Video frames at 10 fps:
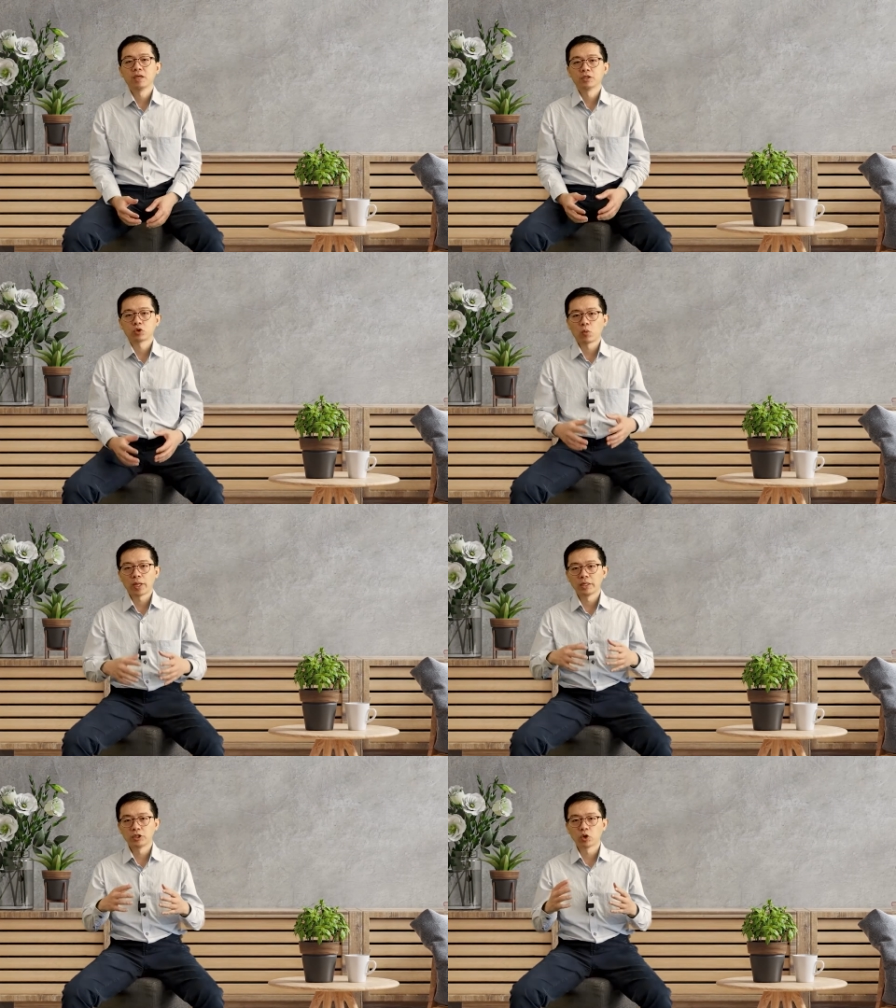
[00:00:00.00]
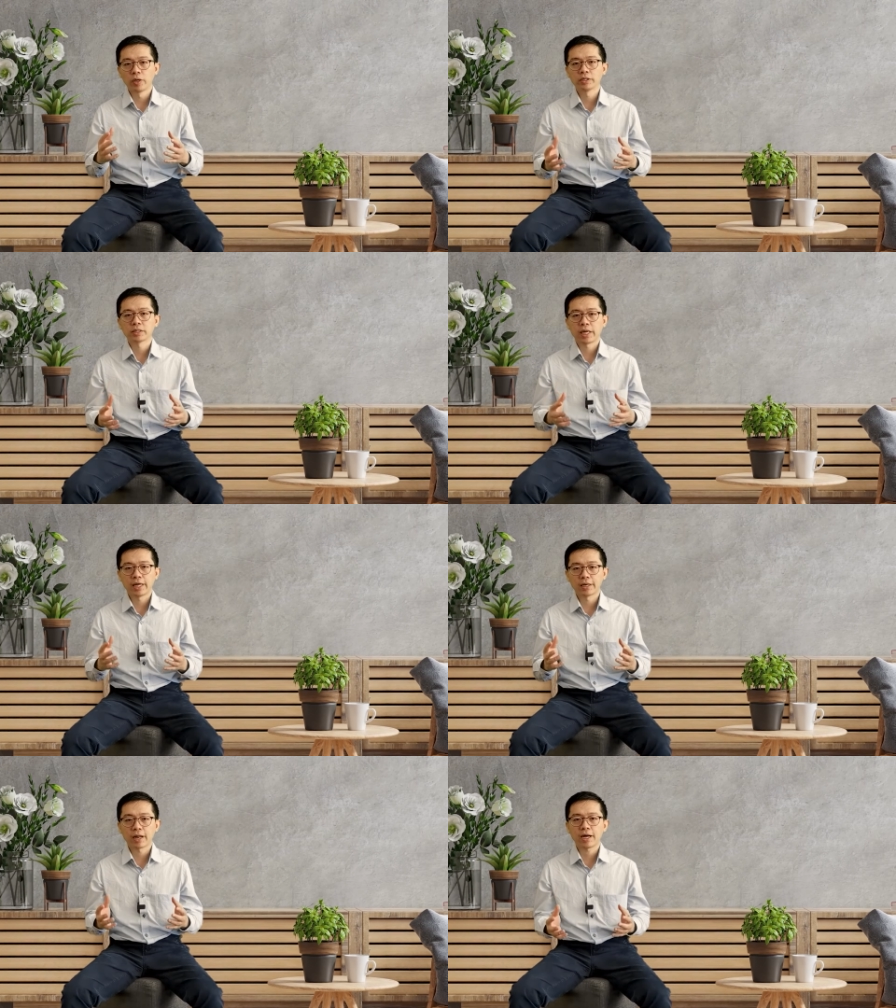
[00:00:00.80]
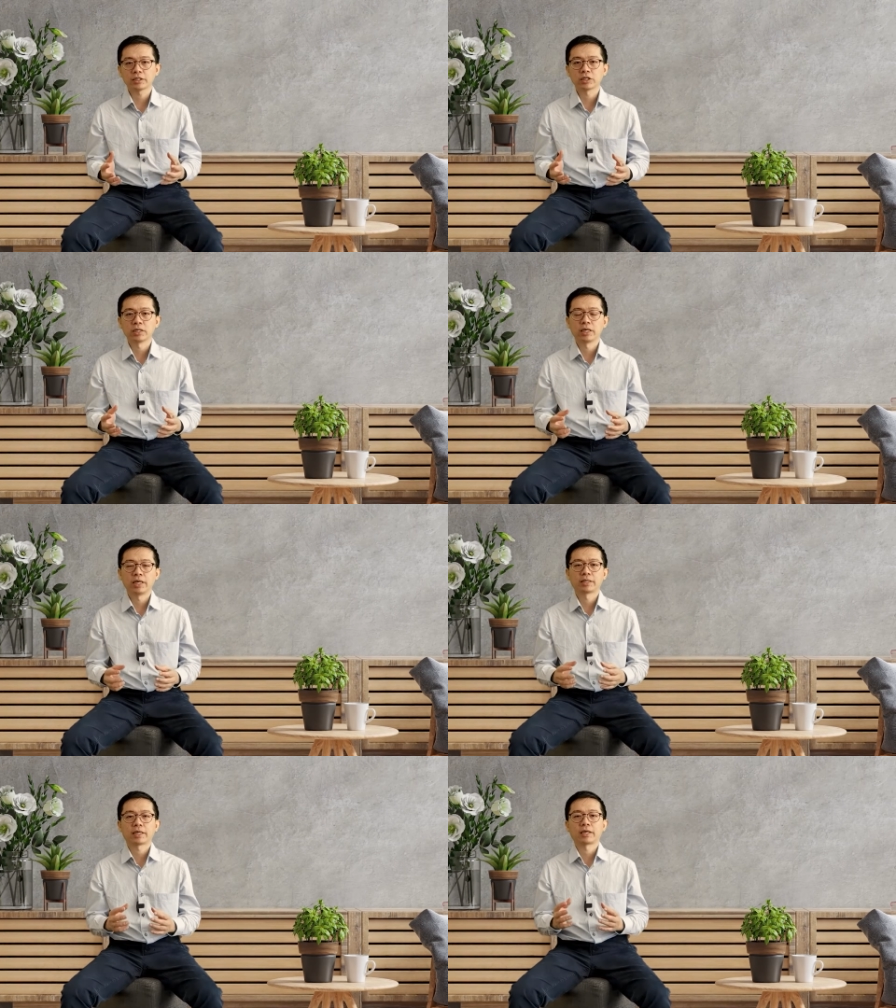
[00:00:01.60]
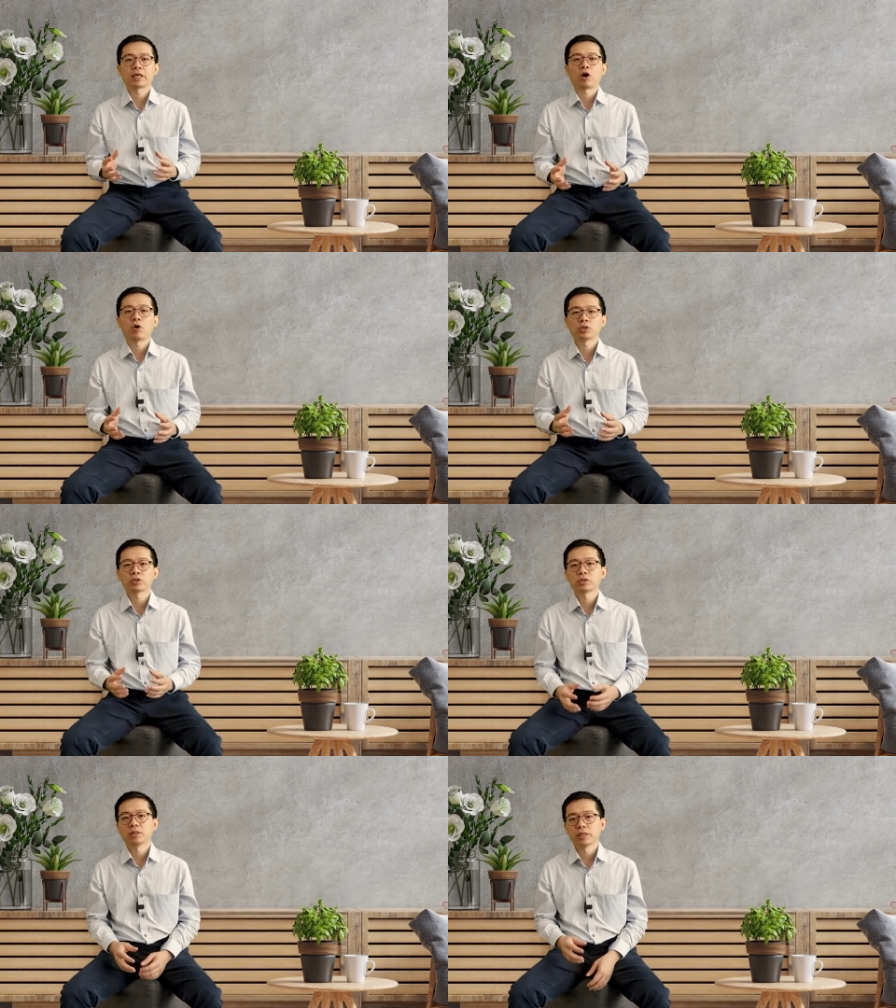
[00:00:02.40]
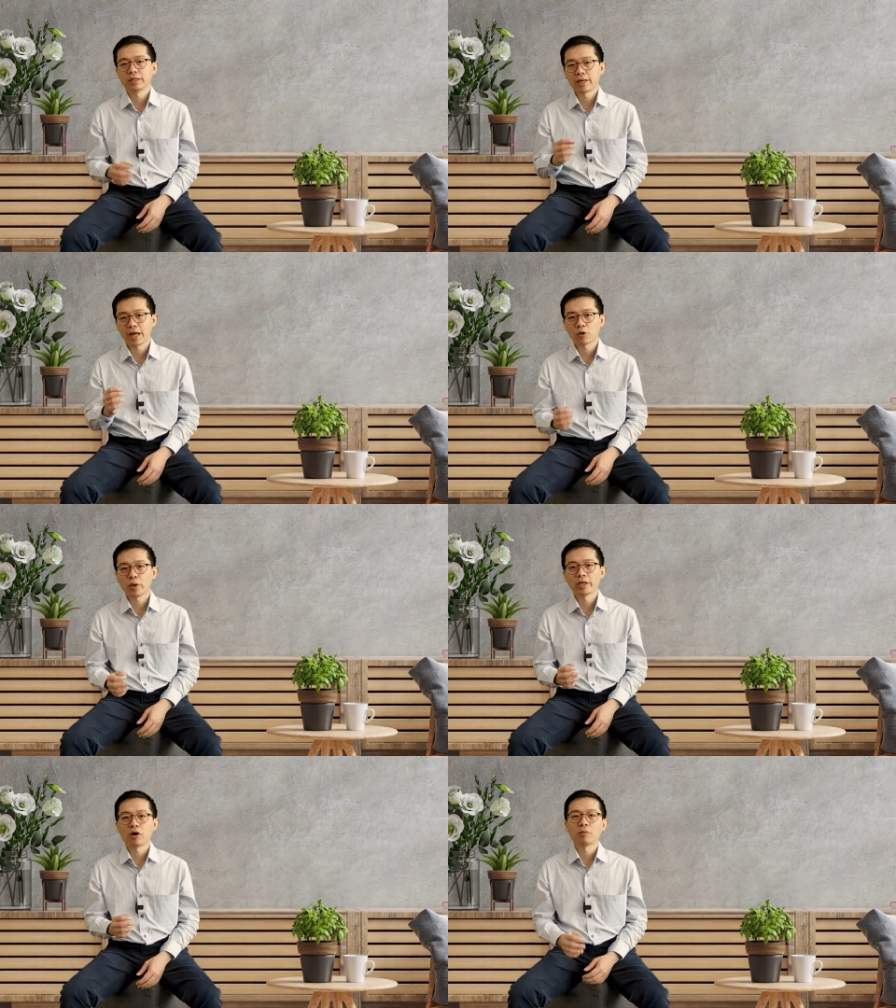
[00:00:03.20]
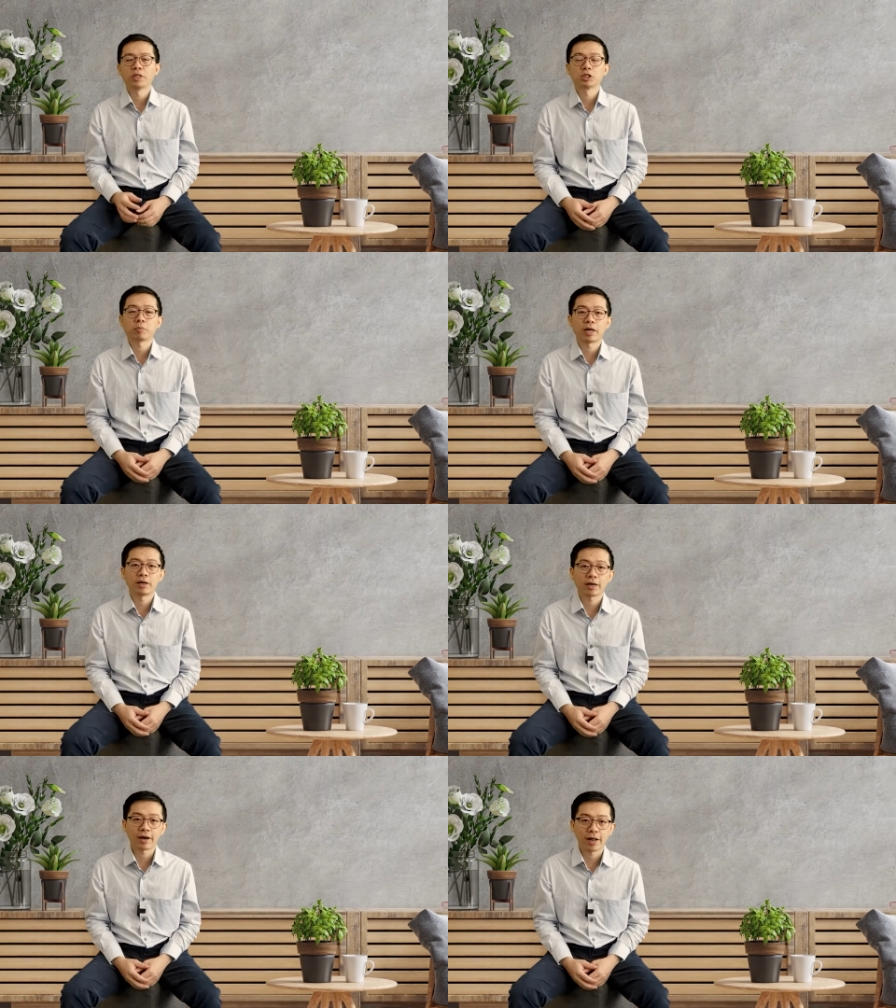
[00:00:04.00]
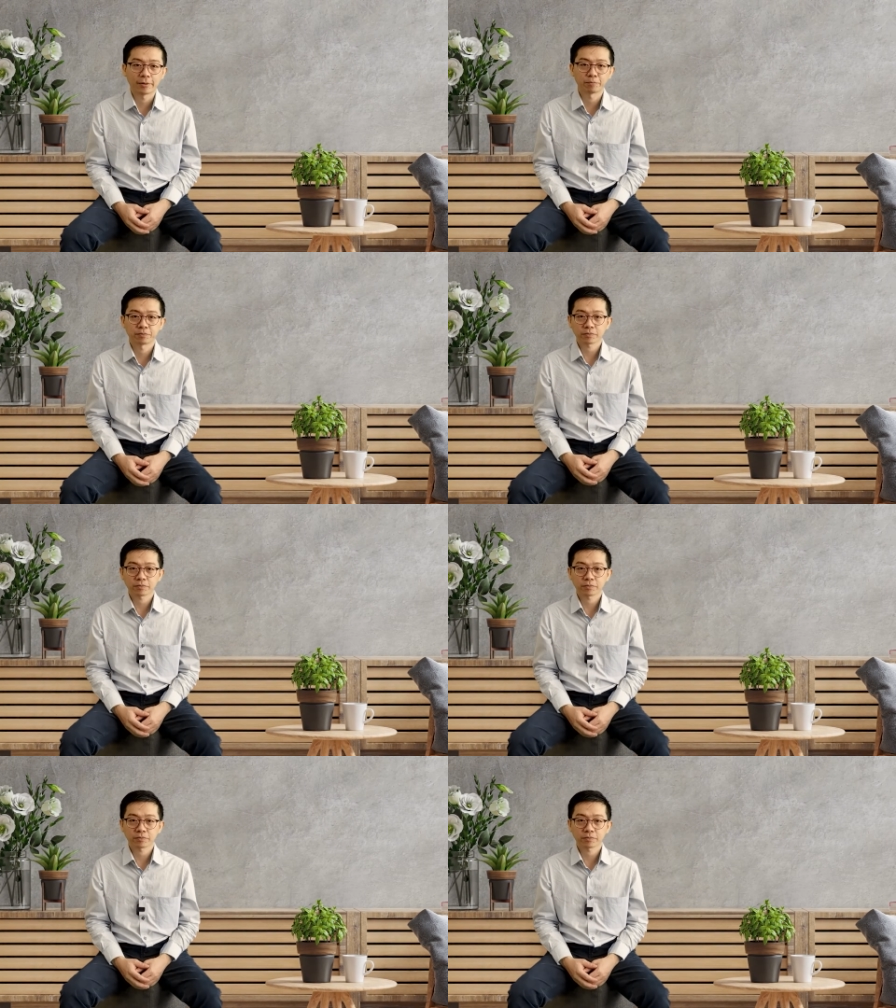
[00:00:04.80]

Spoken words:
So when the joints enlarge, it causes a narrowing of the spinal canal.